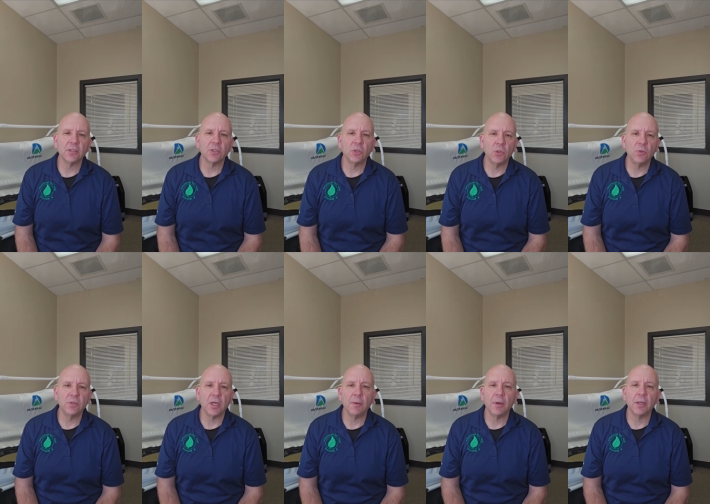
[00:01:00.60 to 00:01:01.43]
It's a
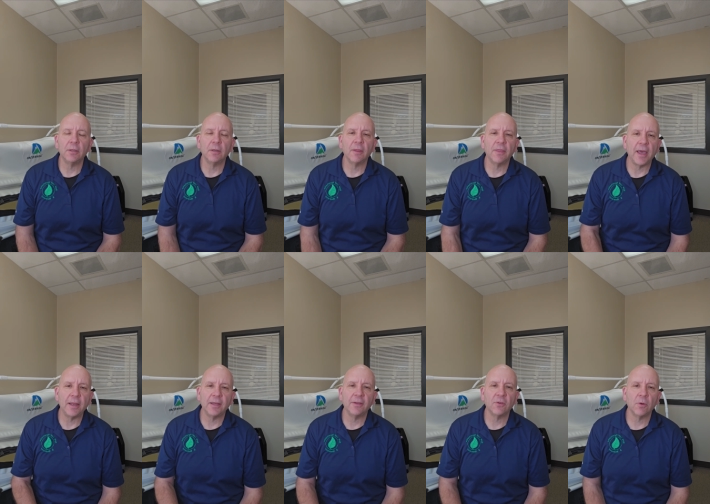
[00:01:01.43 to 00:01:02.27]
Tuesday, but
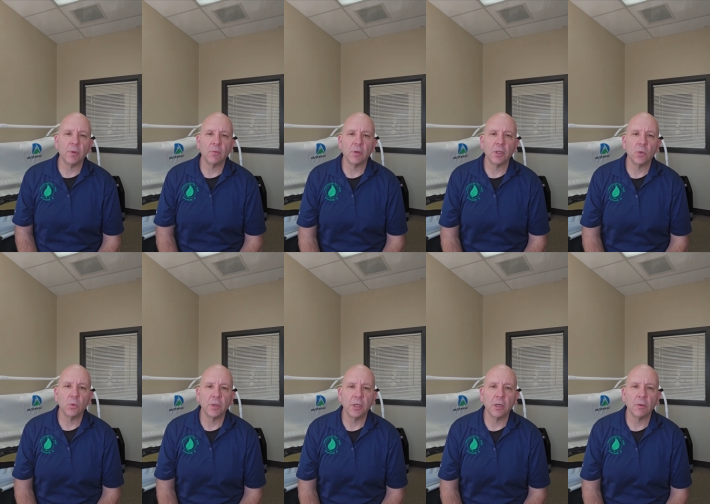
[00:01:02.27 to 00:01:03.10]
that day is going to be really
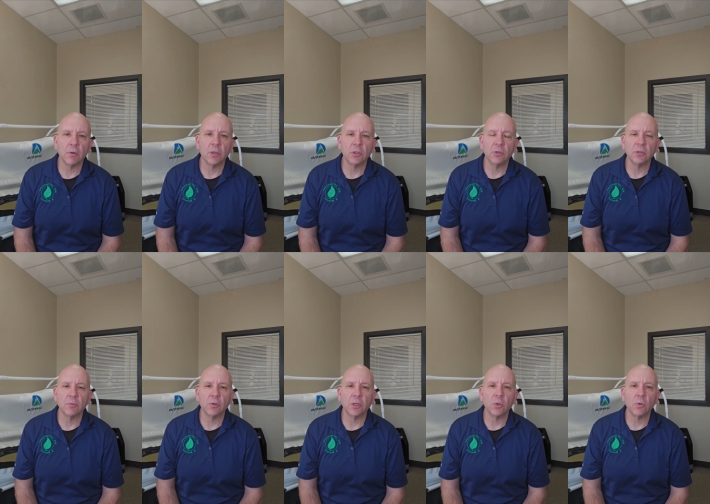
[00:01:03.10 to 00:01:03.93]
cool here. We're going to do
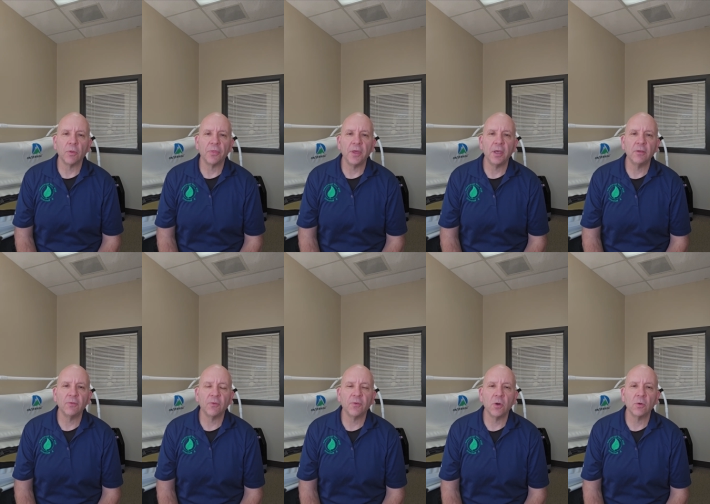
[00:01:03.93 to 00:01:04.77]
some really cool things
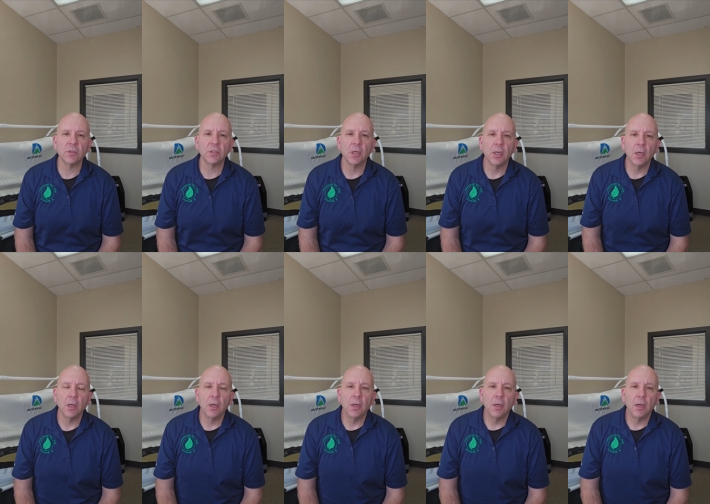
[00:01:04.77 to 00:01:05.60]
for folks
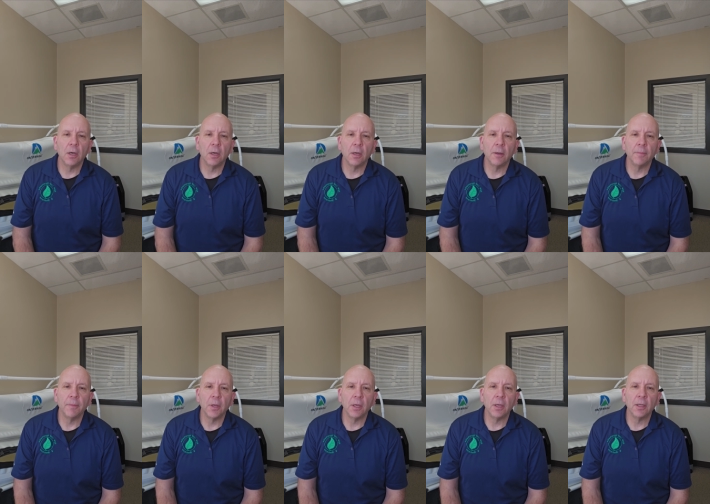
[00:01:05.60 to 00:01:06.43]

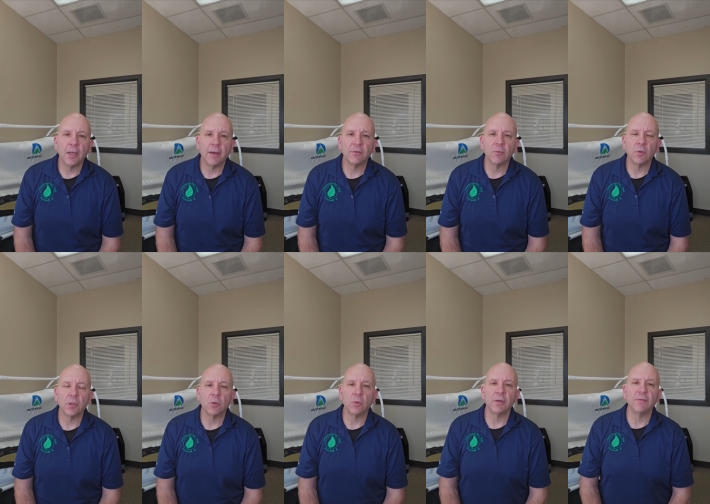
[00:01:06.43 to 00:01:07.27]
and have some
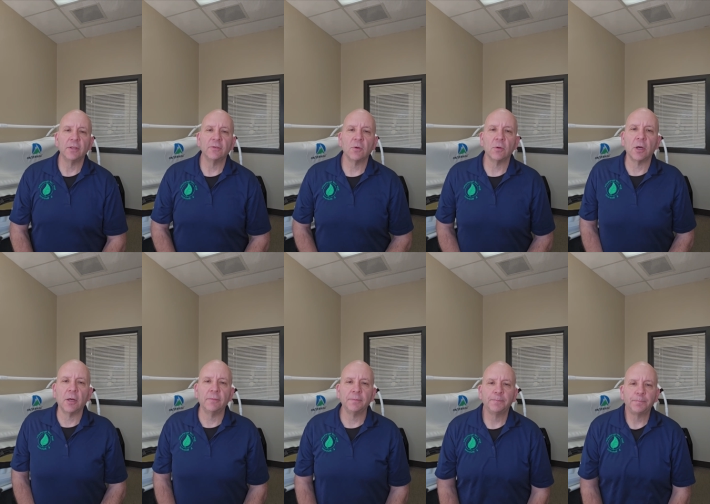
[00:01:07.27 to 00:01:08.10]
really cool events going
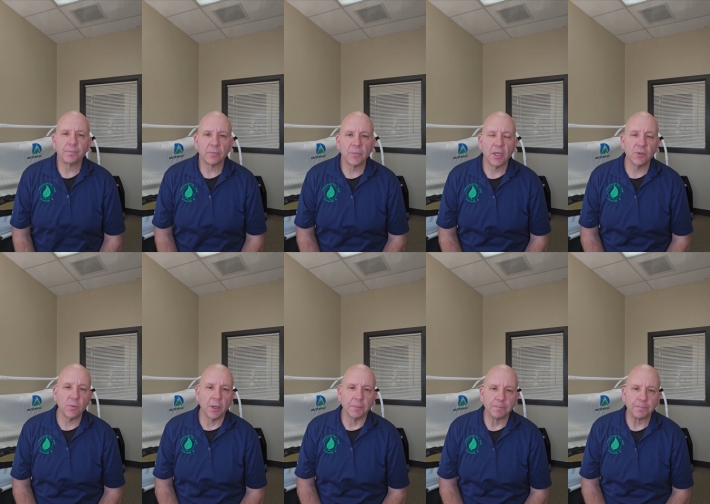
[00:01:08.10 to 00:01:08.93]
on as
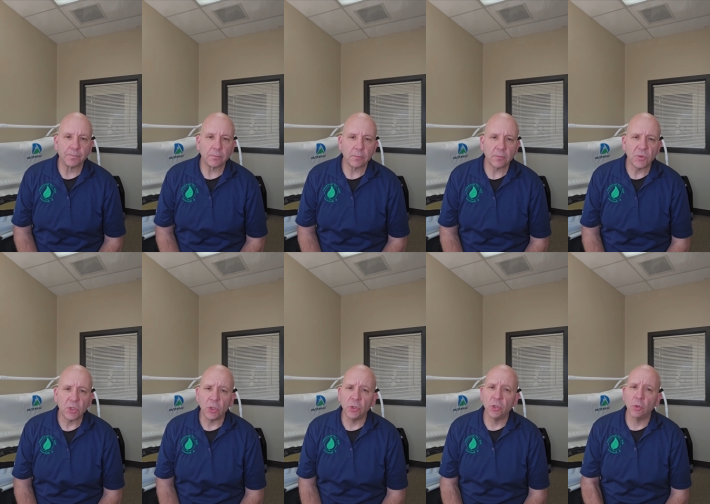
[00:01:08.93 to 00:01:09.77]
well.
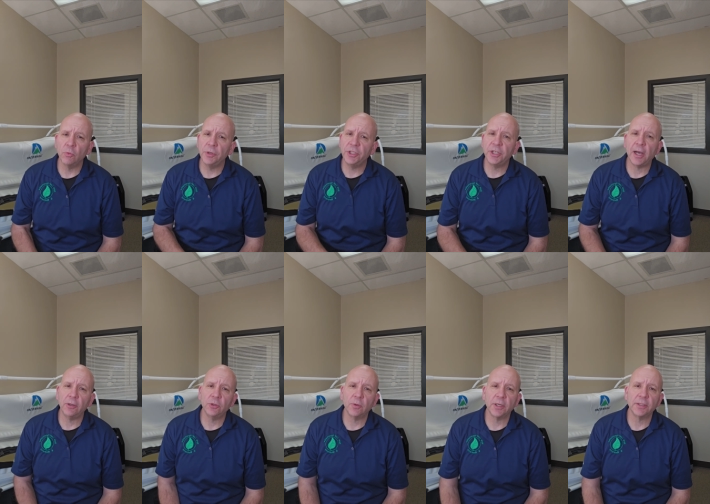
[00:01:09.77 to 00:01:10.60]
So reach
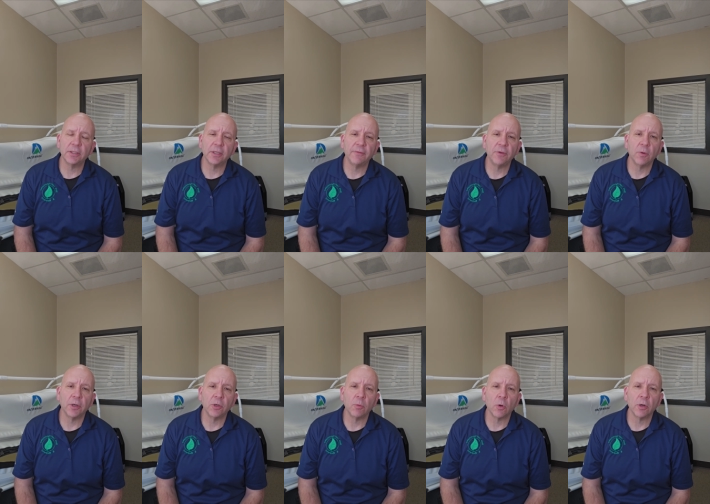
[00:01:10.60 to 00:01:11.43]
out to us if you
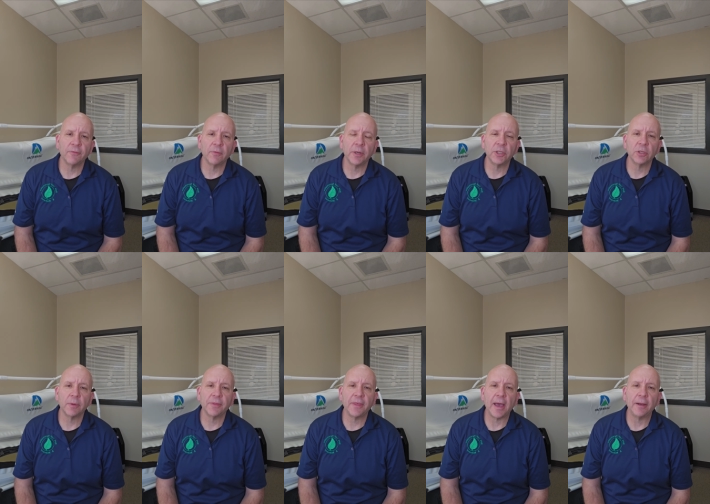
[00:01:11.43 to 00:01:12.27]
want to know more information
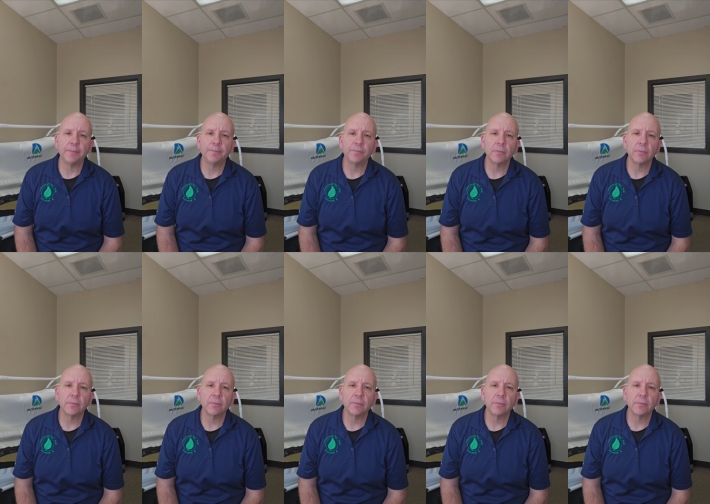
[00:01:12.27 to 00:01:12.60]
about that.